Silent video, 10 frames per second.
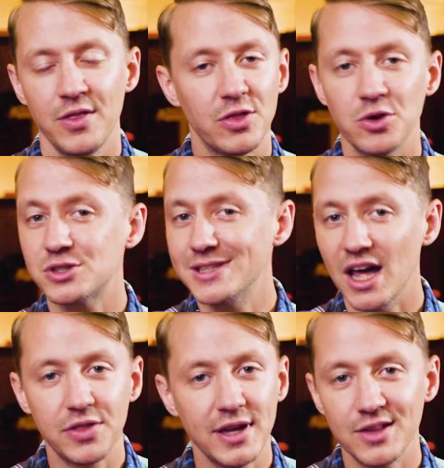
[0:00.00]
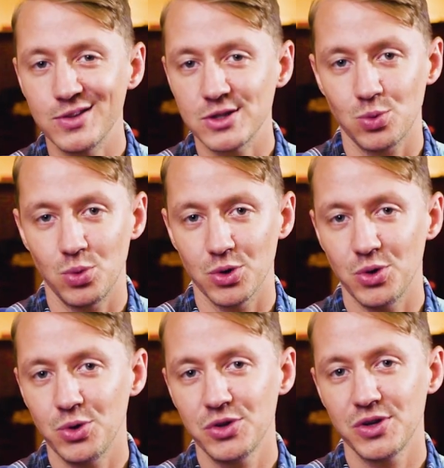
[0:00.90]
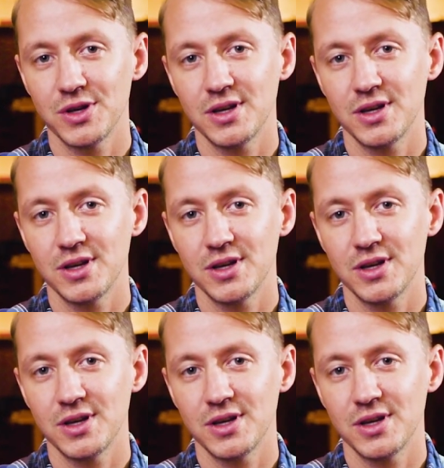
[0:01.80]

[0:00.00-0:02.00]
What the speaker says: That there's nothing in this world